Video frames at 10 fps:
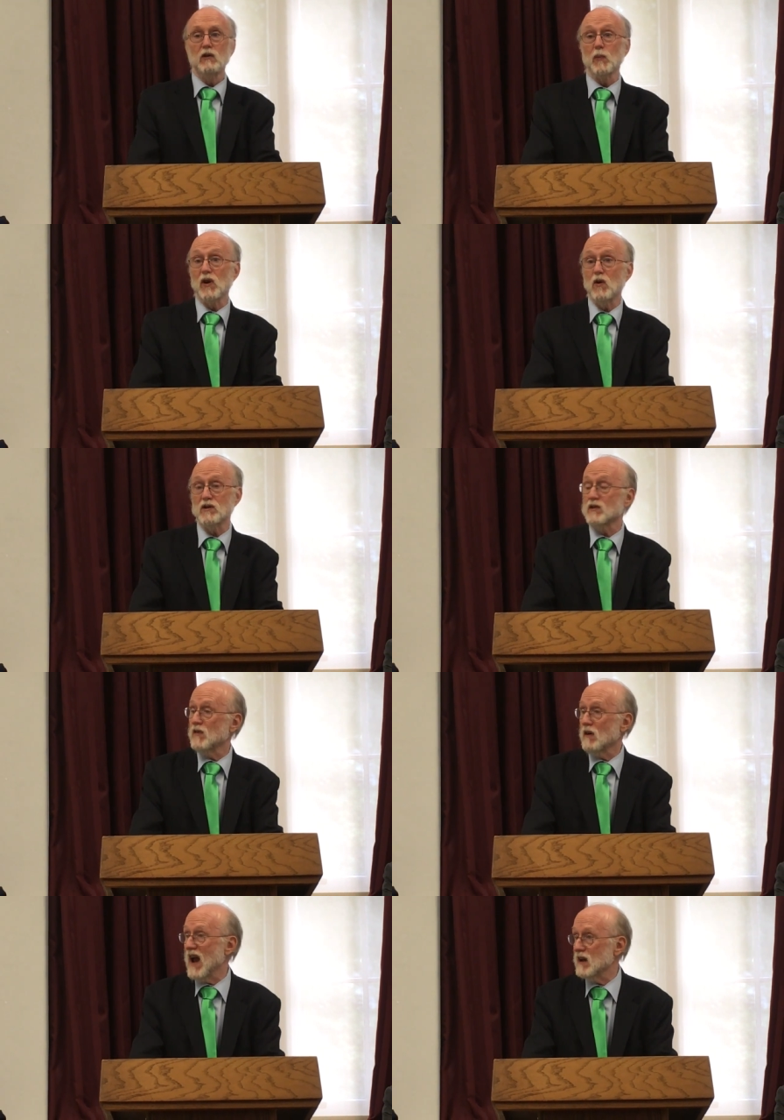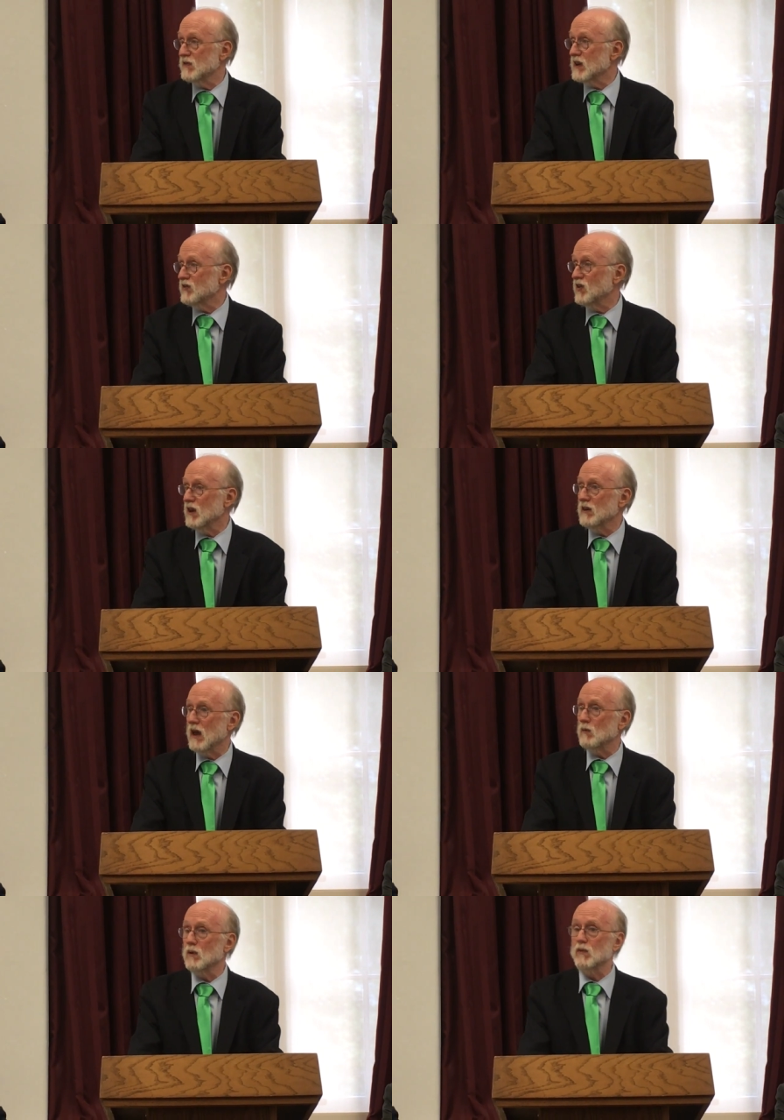It's because of their advocacy
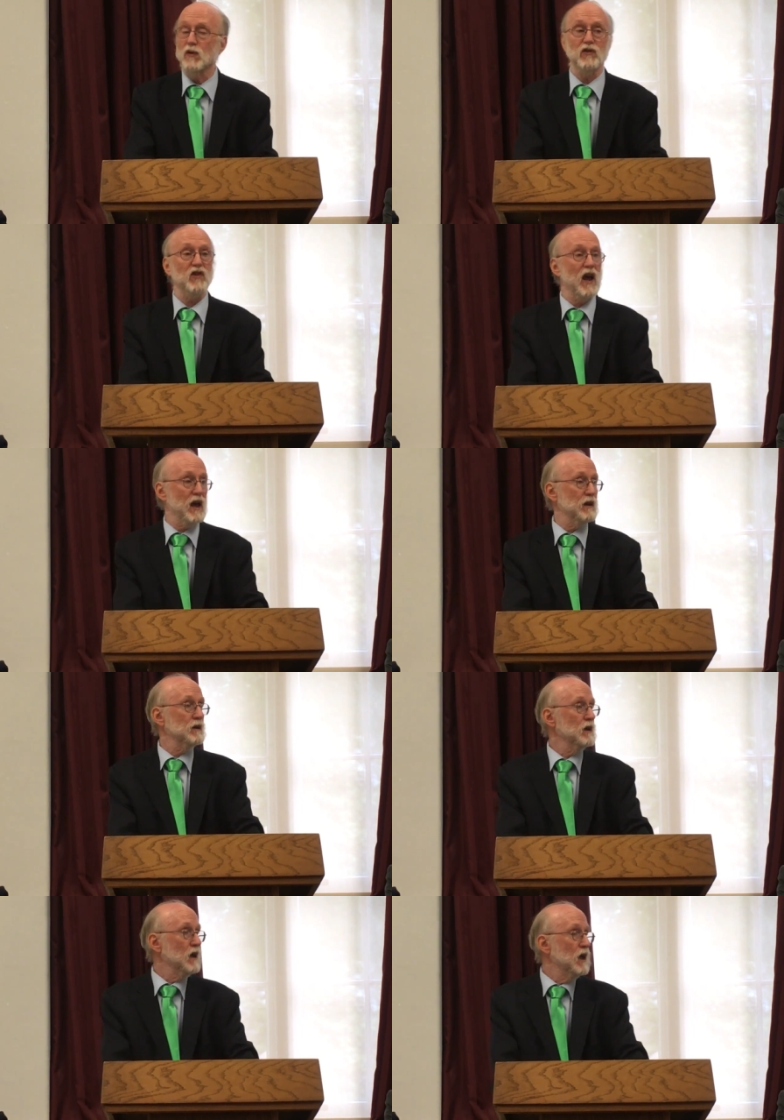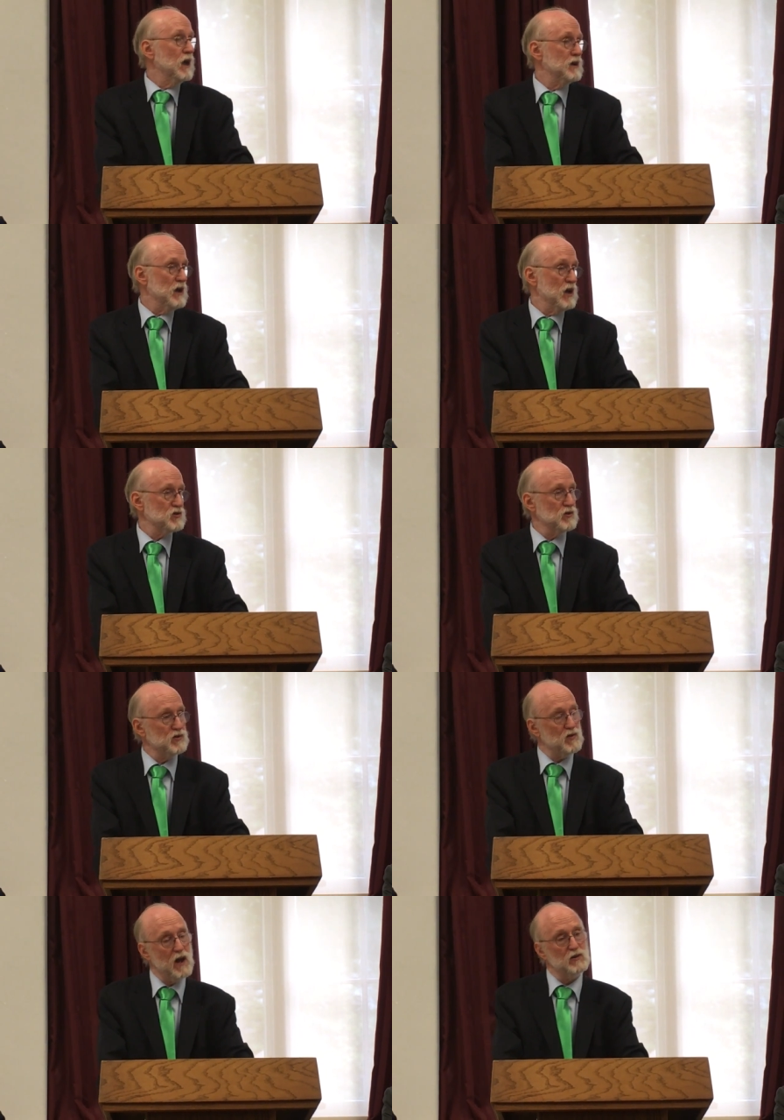that we first had a national
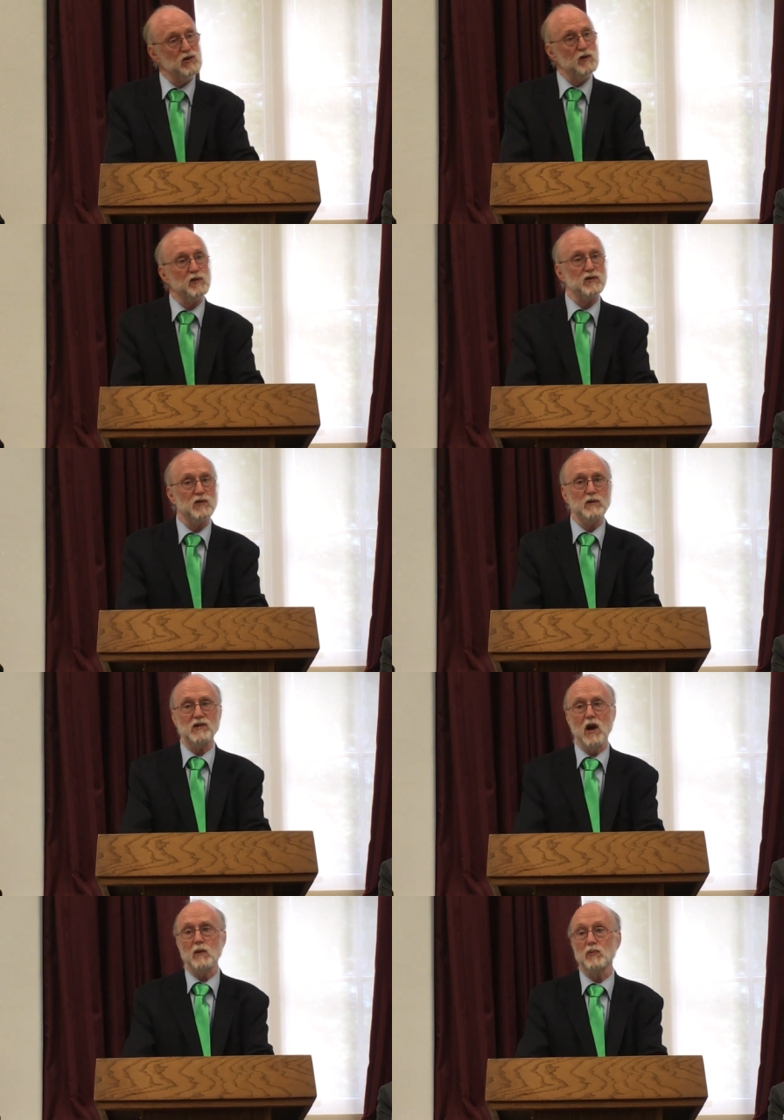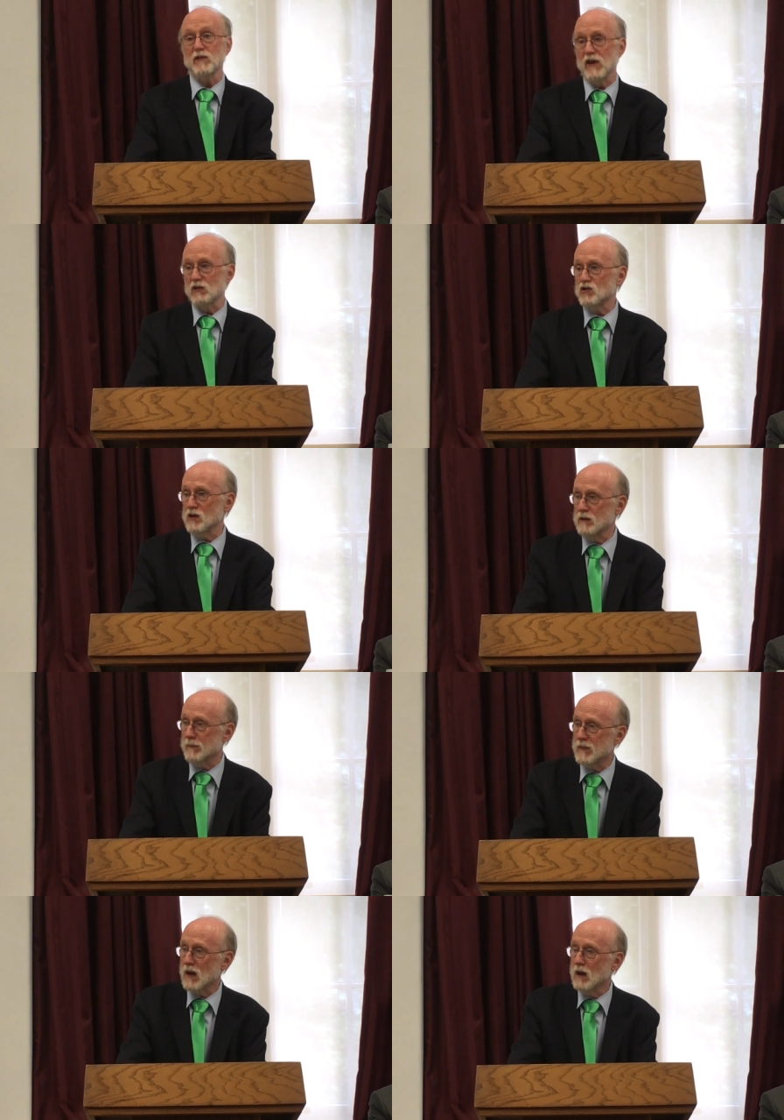strategy for suicide prevention,
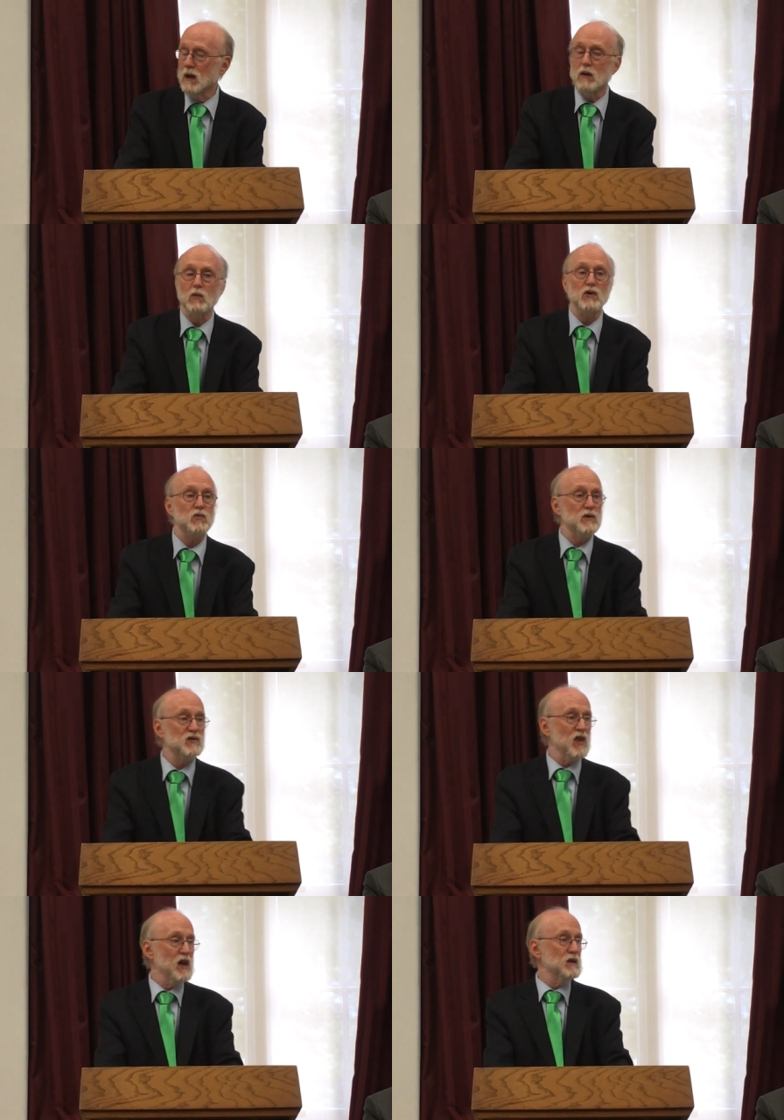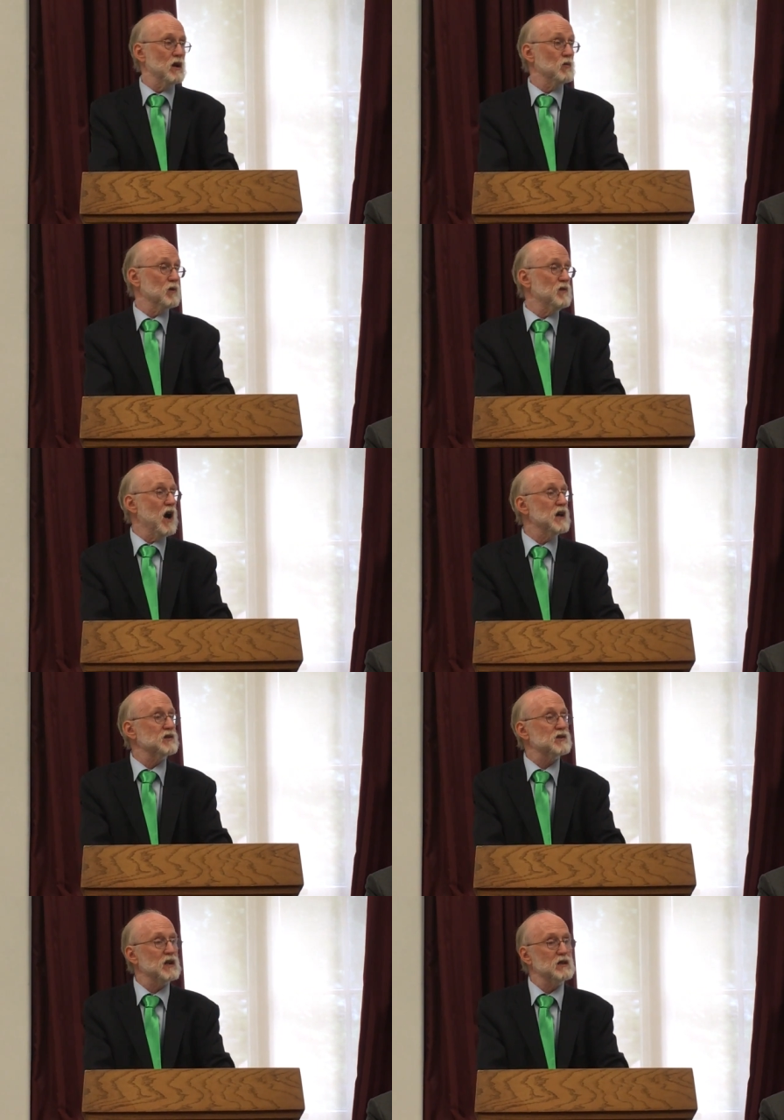which was then uh,
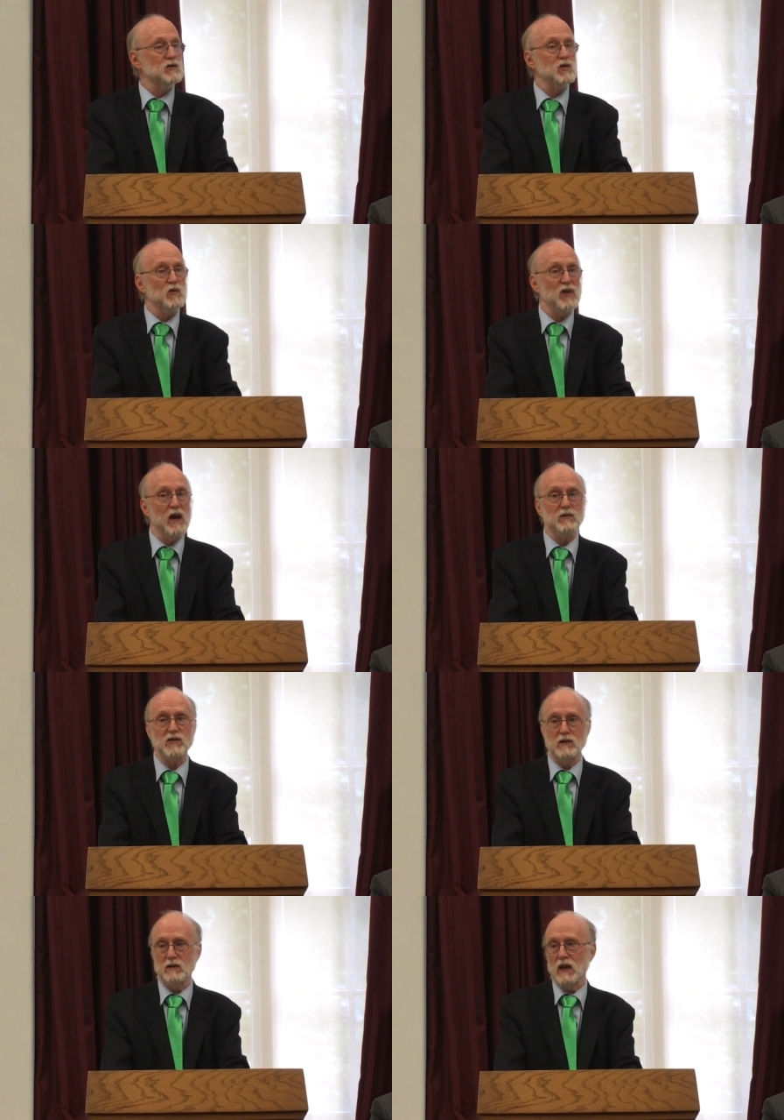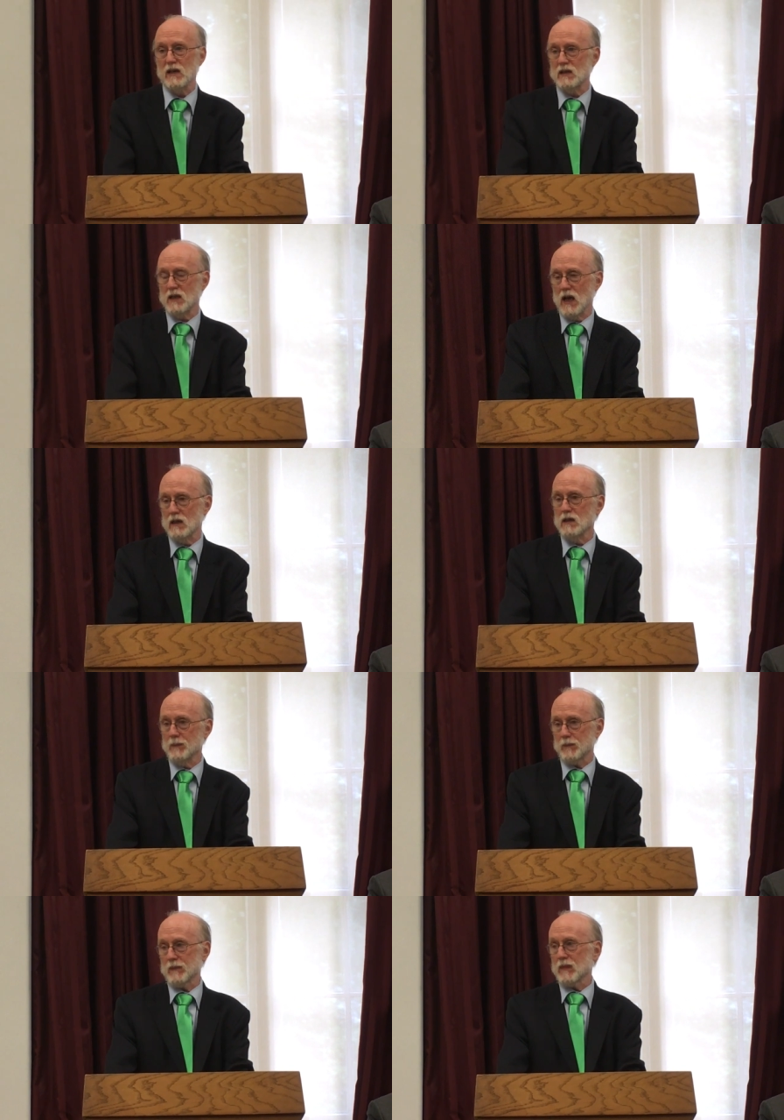revised in 2010.